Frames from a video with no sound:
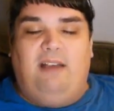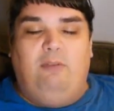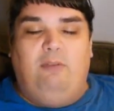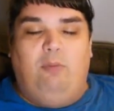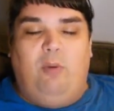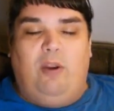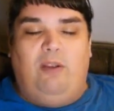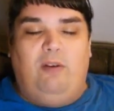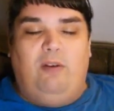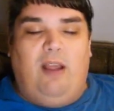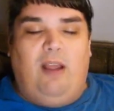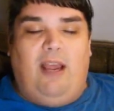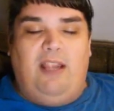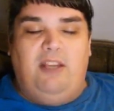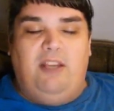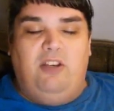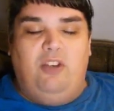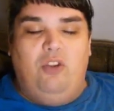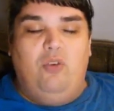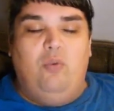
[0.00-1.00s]
when
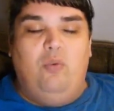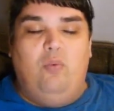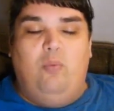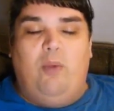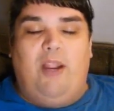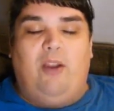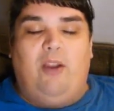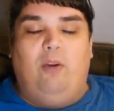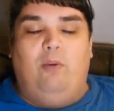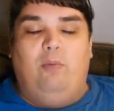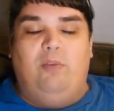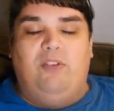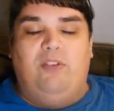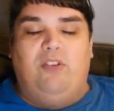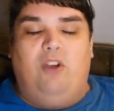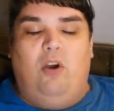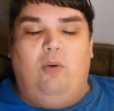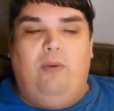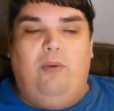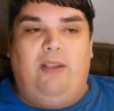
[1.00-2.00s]
I knew where it was
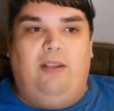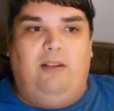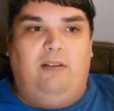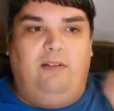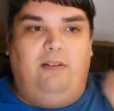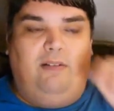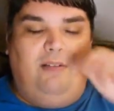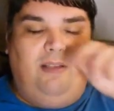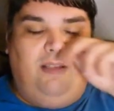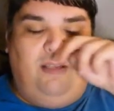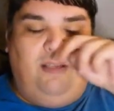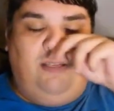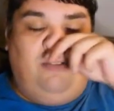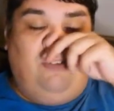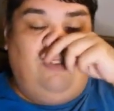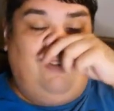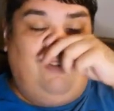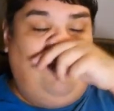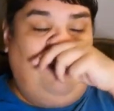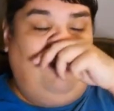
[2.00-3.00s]
going
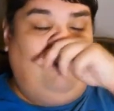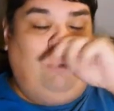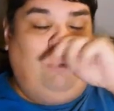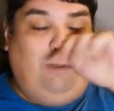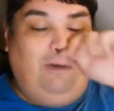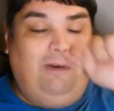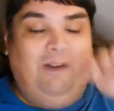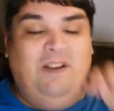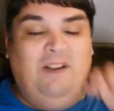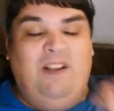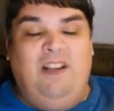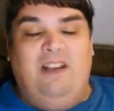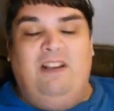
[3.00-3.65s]
in general,